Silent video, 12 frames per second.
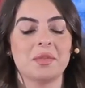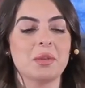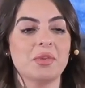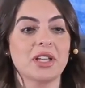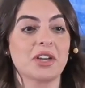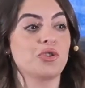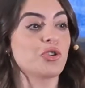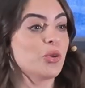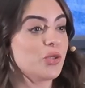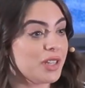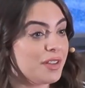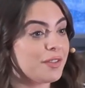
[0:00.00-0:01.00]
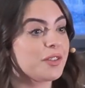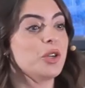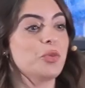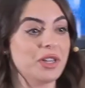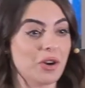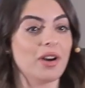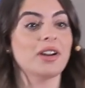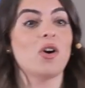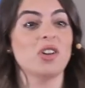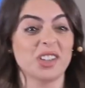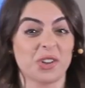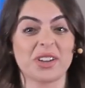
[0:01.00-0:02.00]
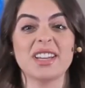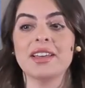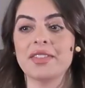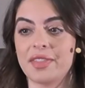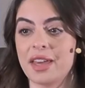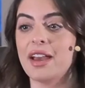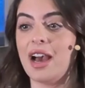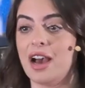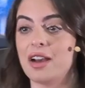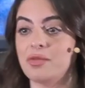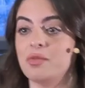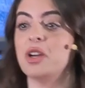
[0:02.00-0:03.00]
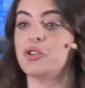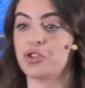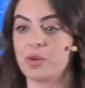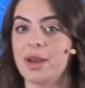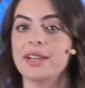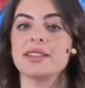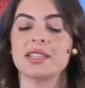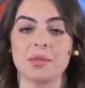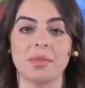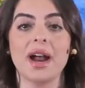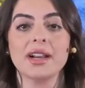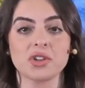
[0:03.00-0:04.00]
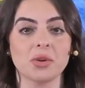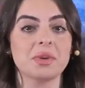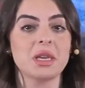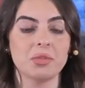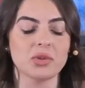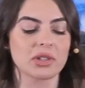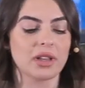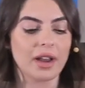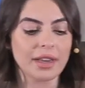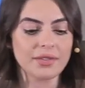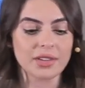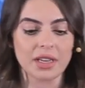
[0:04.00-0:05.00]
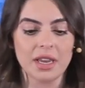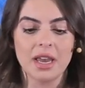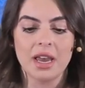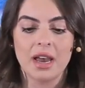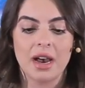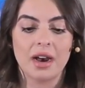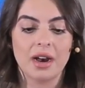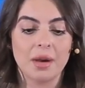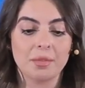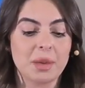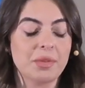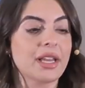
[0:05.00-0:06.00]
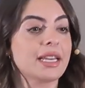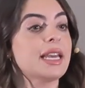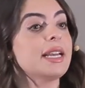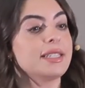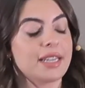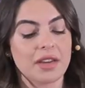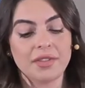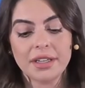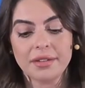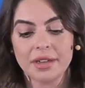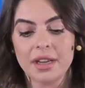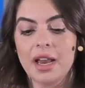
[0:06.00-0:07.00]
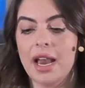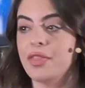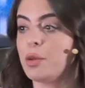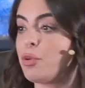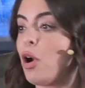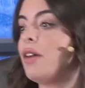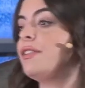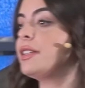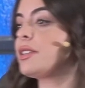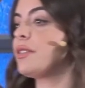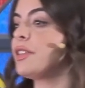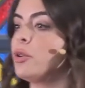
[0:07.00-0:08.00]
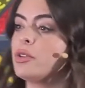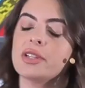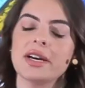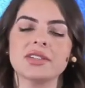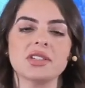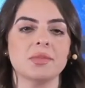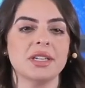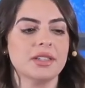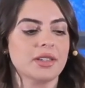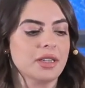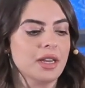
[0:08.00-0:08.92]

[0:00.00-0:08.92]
people like Joseph. Could we not all agree that they had a tremendous impact on people's lives? Uh, people like King David and the prophets of the Old Testament.